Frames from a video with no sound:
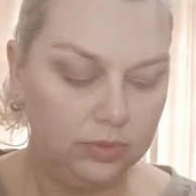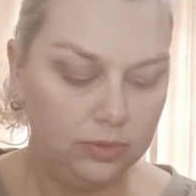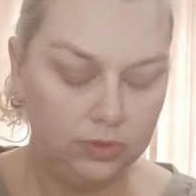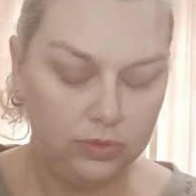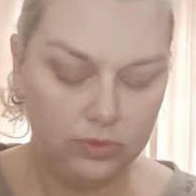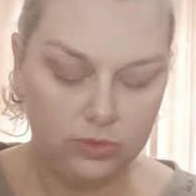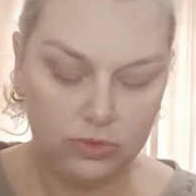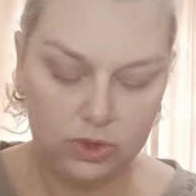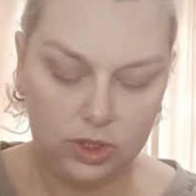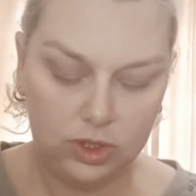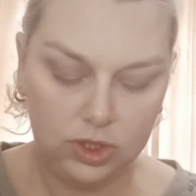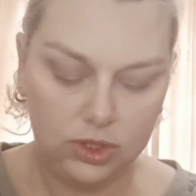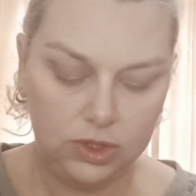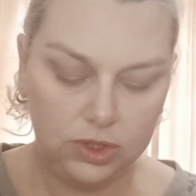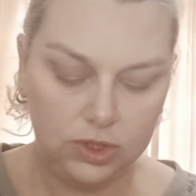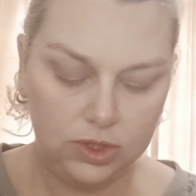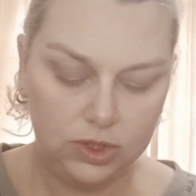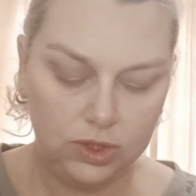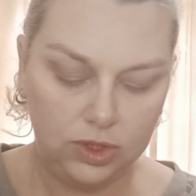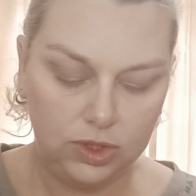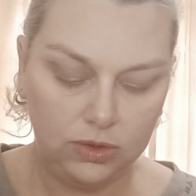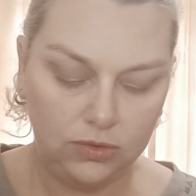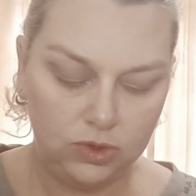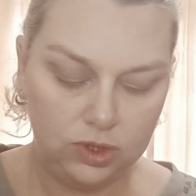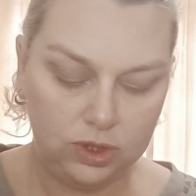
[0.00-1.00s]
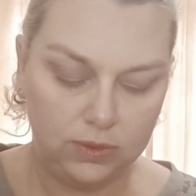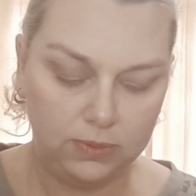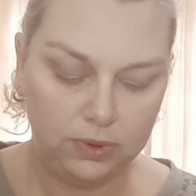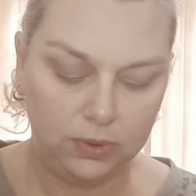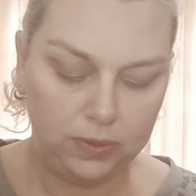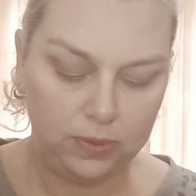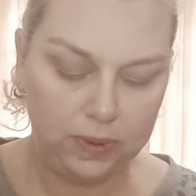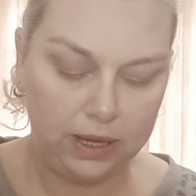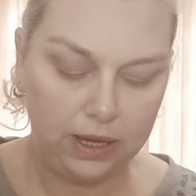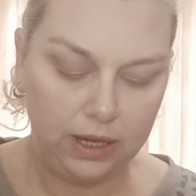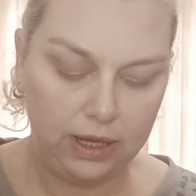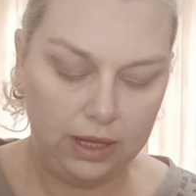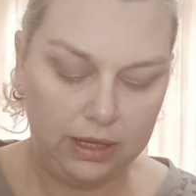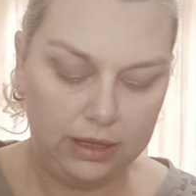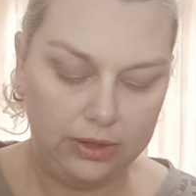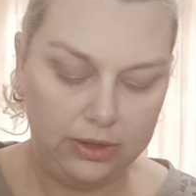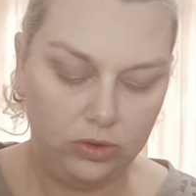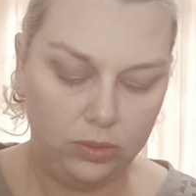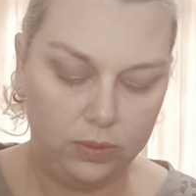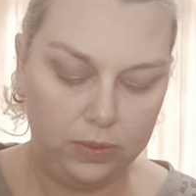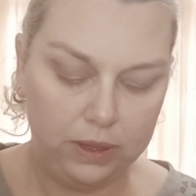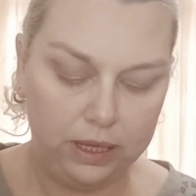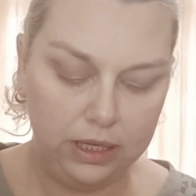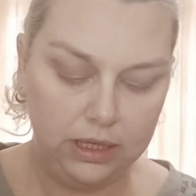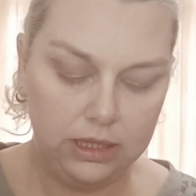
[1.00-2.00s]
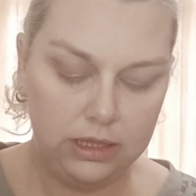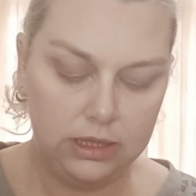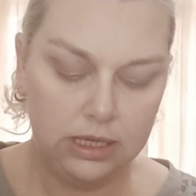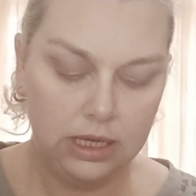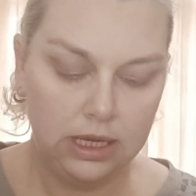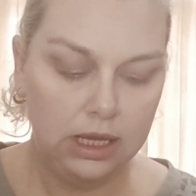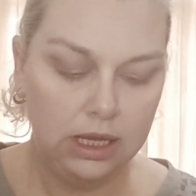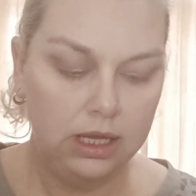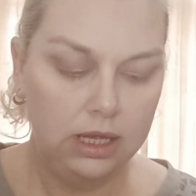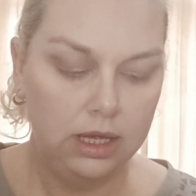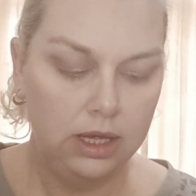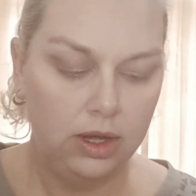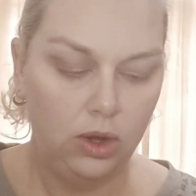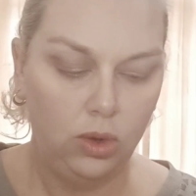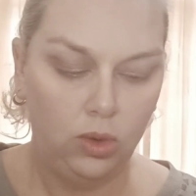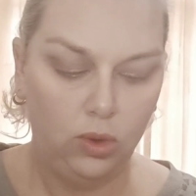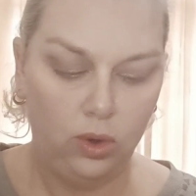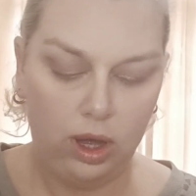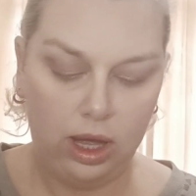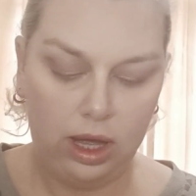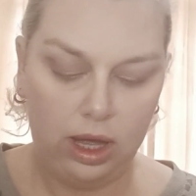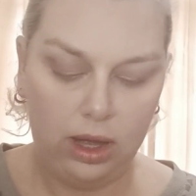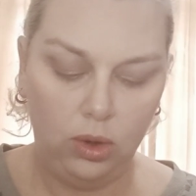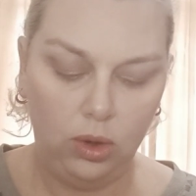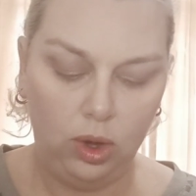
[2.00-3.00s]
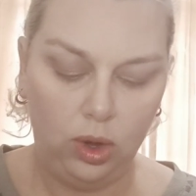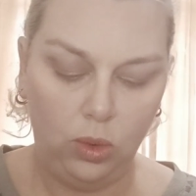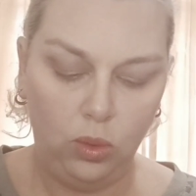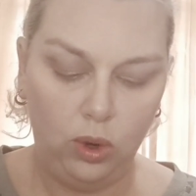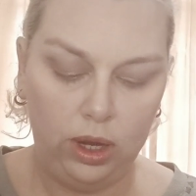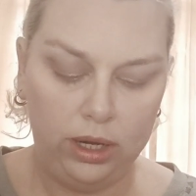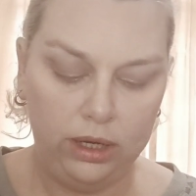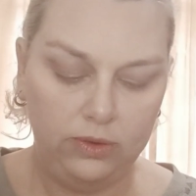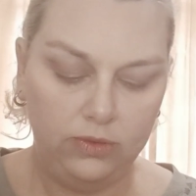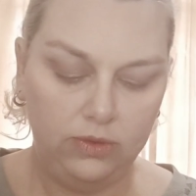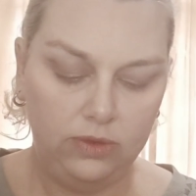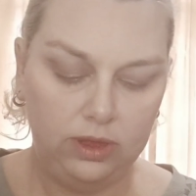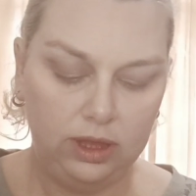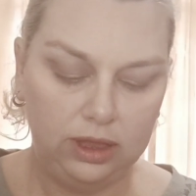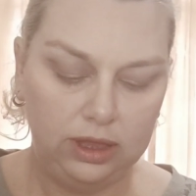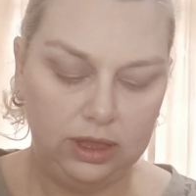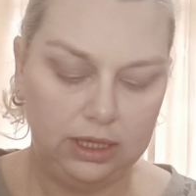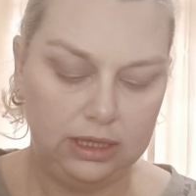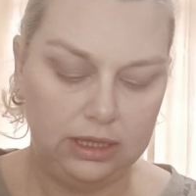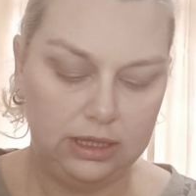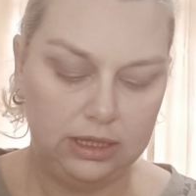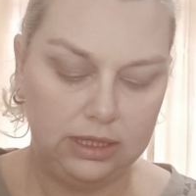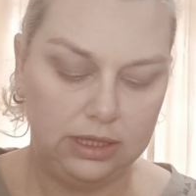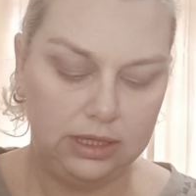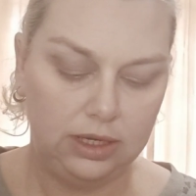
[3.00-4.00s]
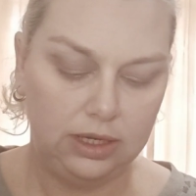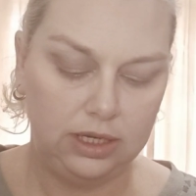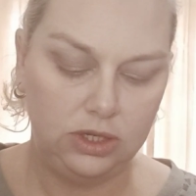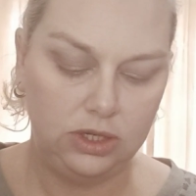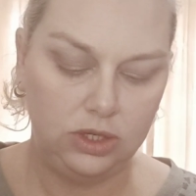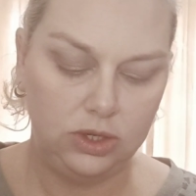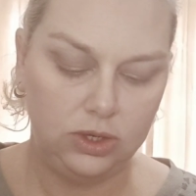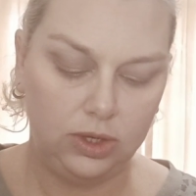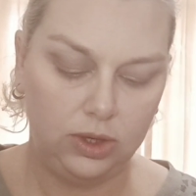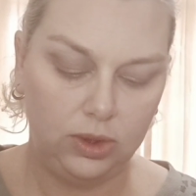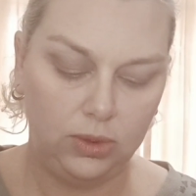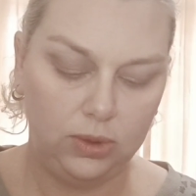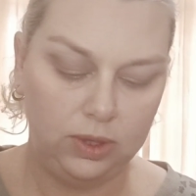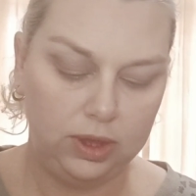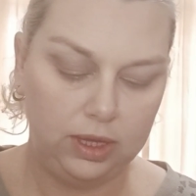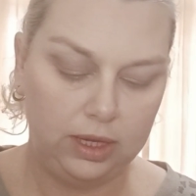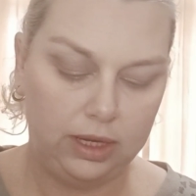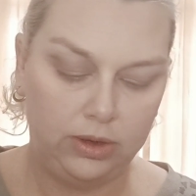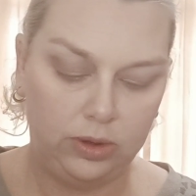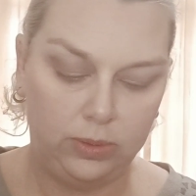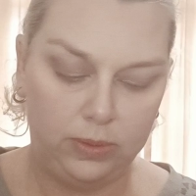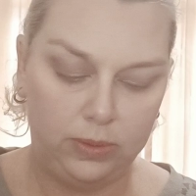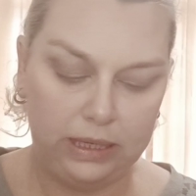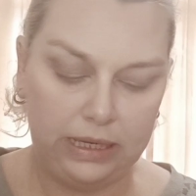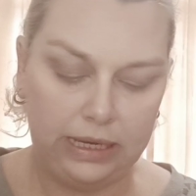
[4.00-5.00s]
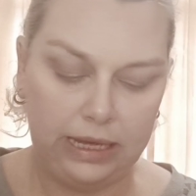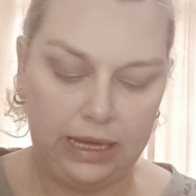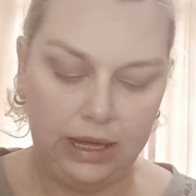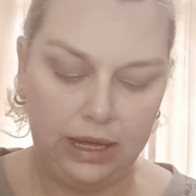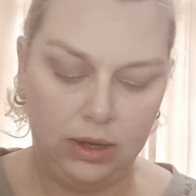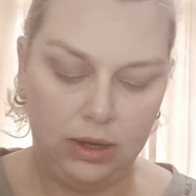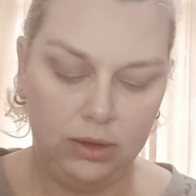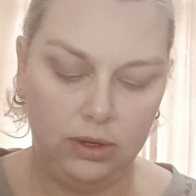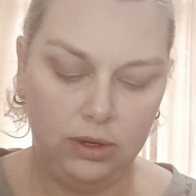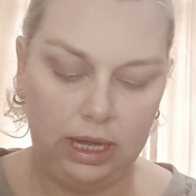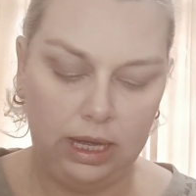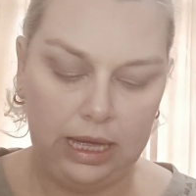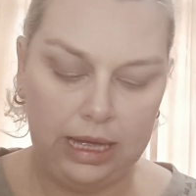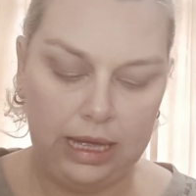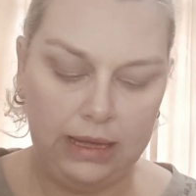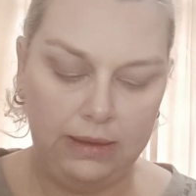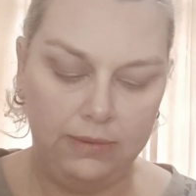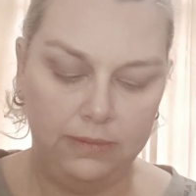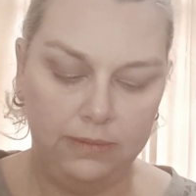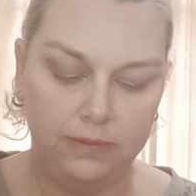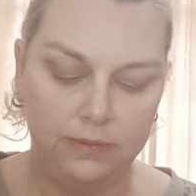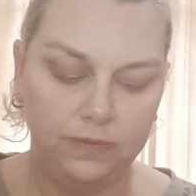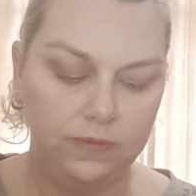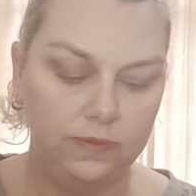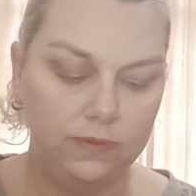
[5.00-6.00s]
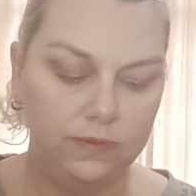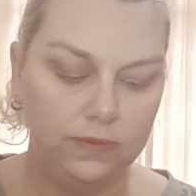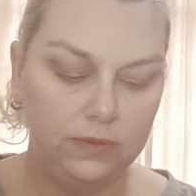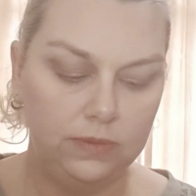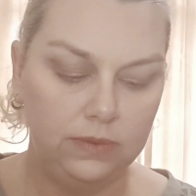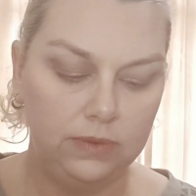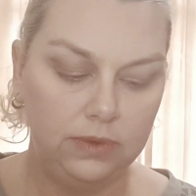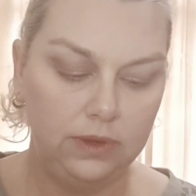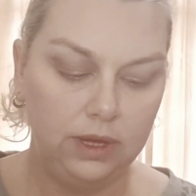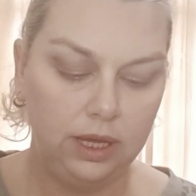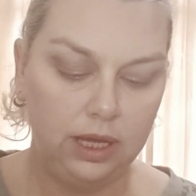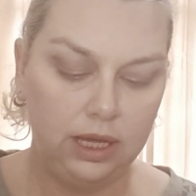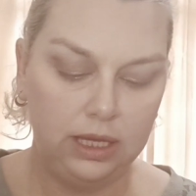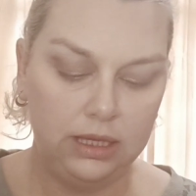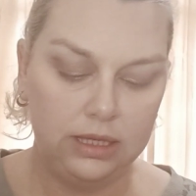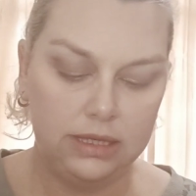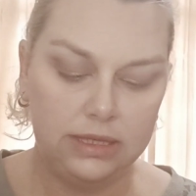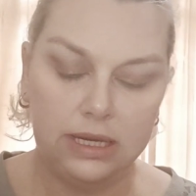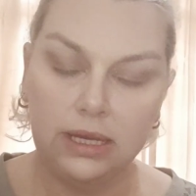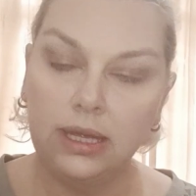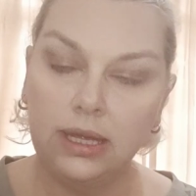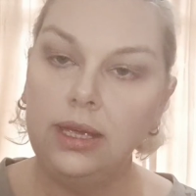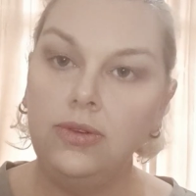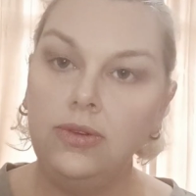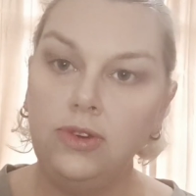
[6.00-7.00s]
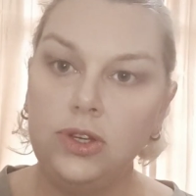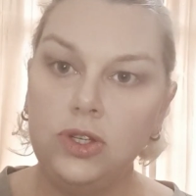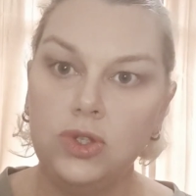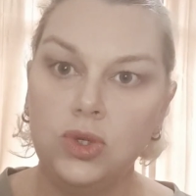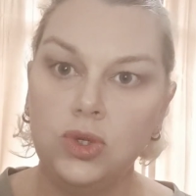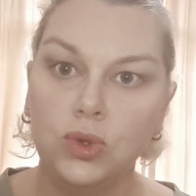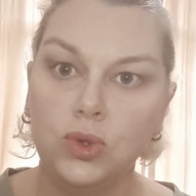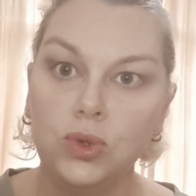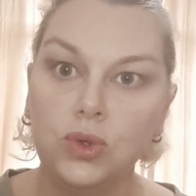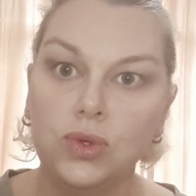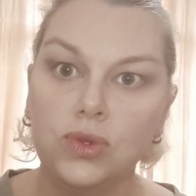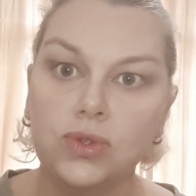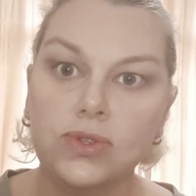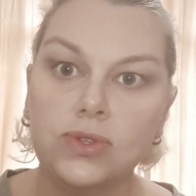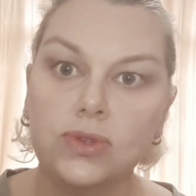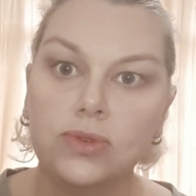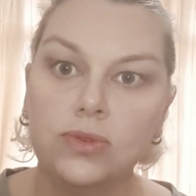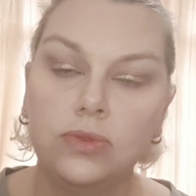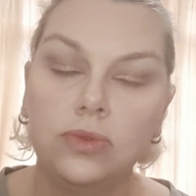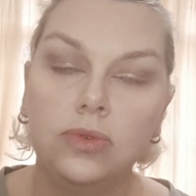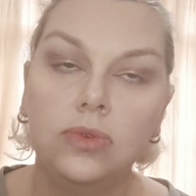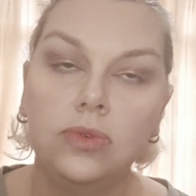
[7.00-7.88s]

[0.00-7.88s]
Just to sort of jump about a little bit, one of the things that I struggle with a little bit now is heavy doors.